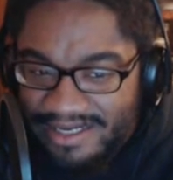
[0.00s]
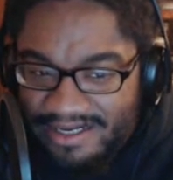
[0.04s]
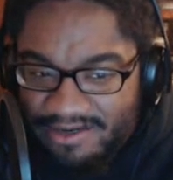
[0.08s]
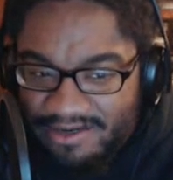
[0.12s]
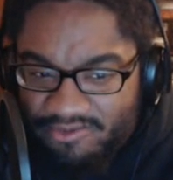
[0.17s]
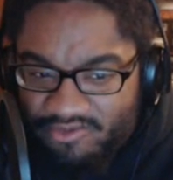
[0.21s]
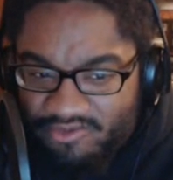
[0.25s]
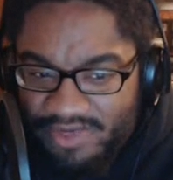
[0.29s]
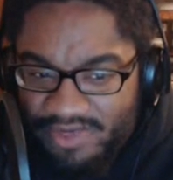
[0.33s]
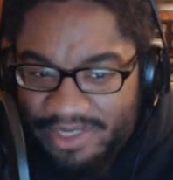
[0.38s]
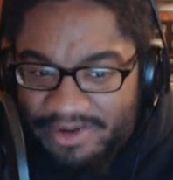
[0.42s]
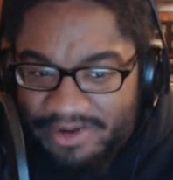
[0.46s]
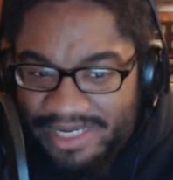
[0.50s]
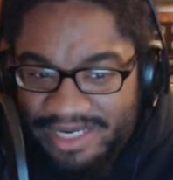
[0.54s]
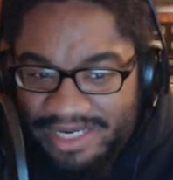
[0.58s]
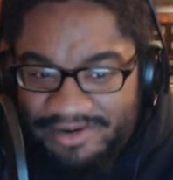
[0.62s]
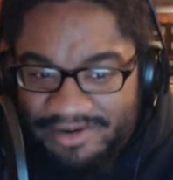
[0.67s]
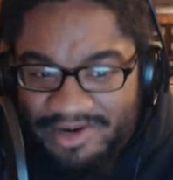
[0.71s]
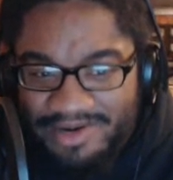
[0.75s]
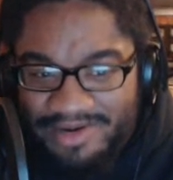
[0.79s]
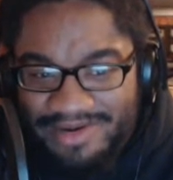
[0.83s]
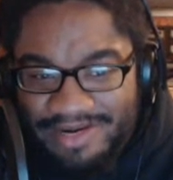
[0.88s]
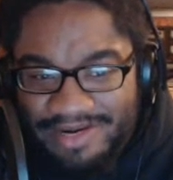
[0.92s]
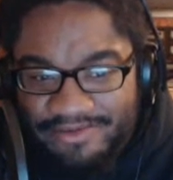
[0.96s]
real
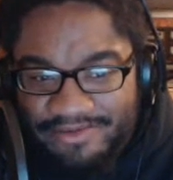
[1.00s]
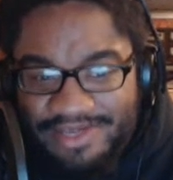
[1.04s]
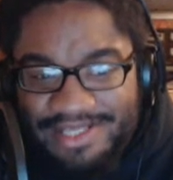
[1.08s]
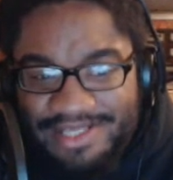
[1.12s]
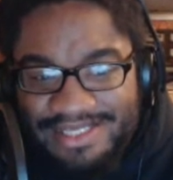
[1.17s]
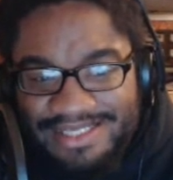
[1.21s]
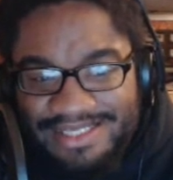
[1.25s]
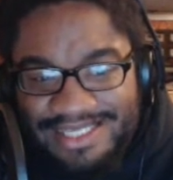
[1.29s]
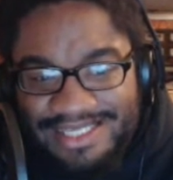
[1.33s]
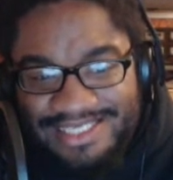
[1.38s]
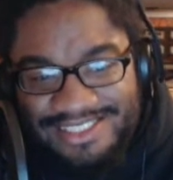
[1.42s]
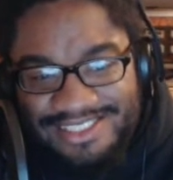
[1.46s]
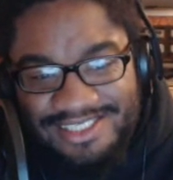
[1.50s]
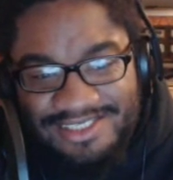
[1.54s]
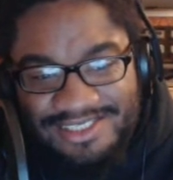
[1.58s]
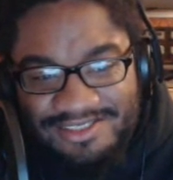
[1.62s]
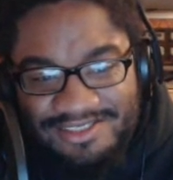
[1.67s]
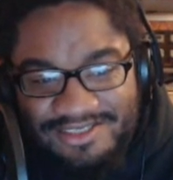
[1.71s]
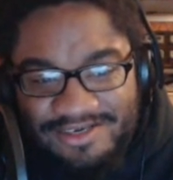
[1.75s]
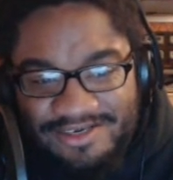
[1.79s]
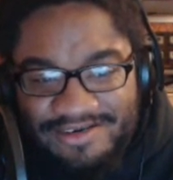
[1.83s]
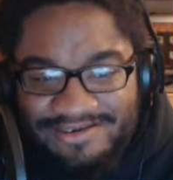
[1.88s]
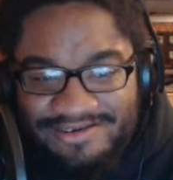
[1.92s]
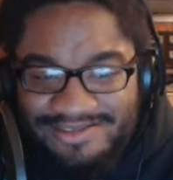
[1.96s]
hero, and I really think that she
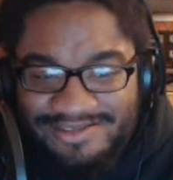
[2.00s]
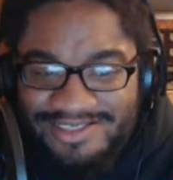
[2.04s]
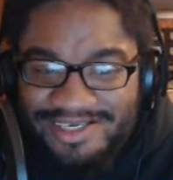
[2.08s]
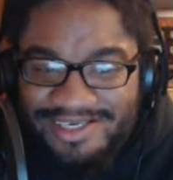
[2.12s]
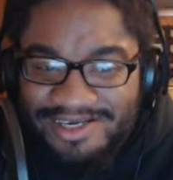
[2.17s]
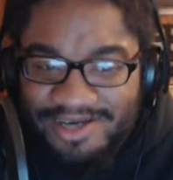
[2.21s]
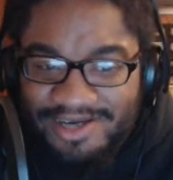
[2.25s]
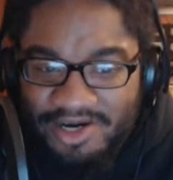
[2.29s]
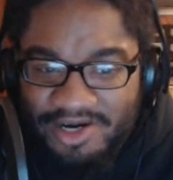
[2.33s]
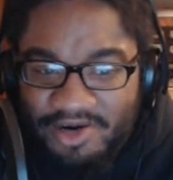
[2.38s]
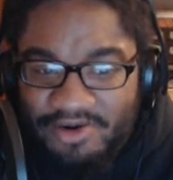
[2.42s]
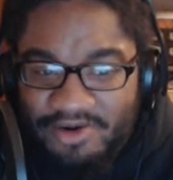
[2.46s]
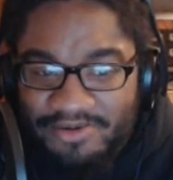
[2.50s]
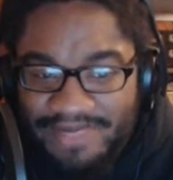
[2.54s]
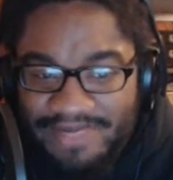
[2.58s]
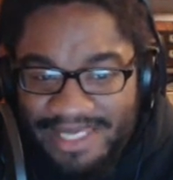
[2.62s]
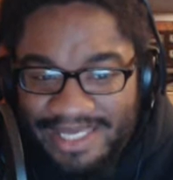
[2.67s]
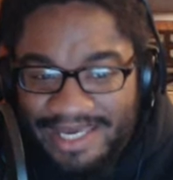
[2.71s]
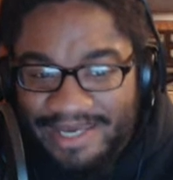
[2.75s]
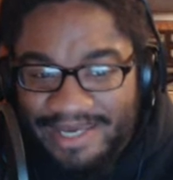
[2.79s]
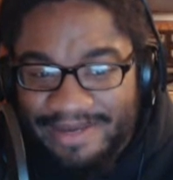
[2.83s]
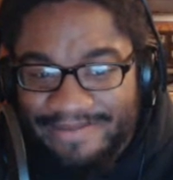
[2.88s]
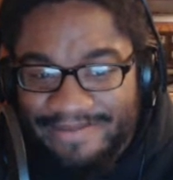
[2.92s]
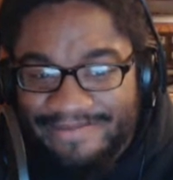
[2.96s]
deserves her own
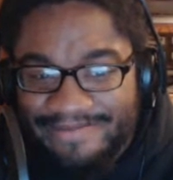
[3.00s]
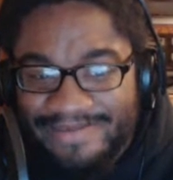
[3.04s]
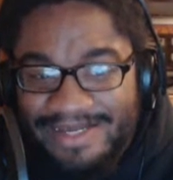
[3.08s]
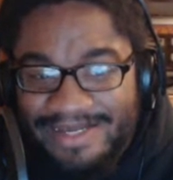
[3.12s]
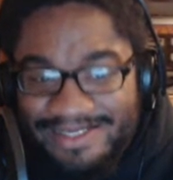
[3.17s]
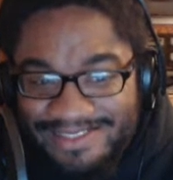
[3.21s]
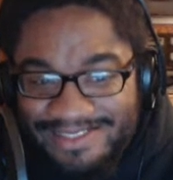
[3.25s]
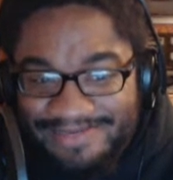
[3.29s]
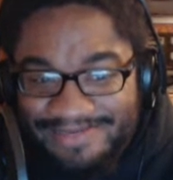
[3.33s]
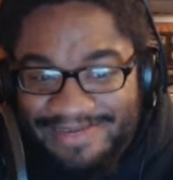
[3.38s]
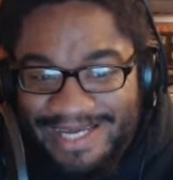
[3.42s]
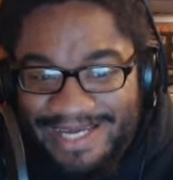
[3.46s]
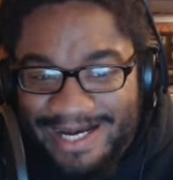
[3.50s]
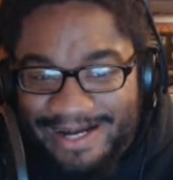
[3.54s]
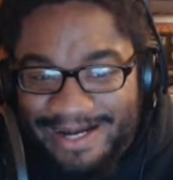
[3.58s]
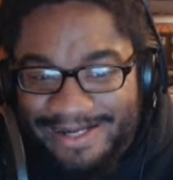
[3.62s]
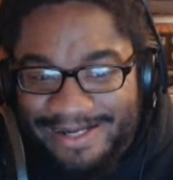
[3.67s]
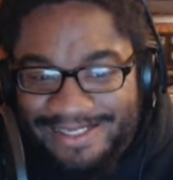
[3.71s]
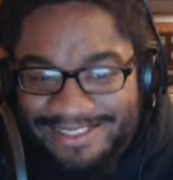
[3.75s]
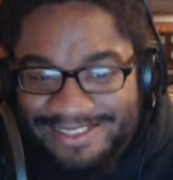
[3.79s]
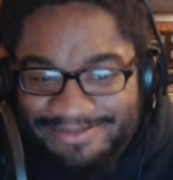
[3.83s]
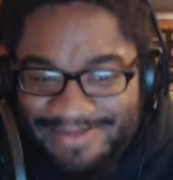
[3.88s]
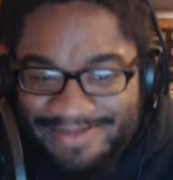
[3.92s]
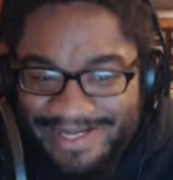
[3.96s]
game, to be
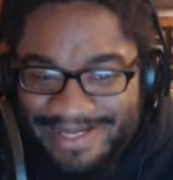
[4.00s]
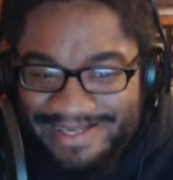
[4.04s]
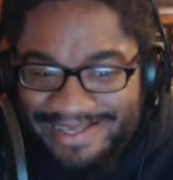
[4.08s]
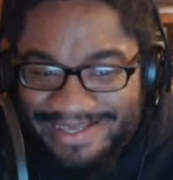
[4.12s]
honest. But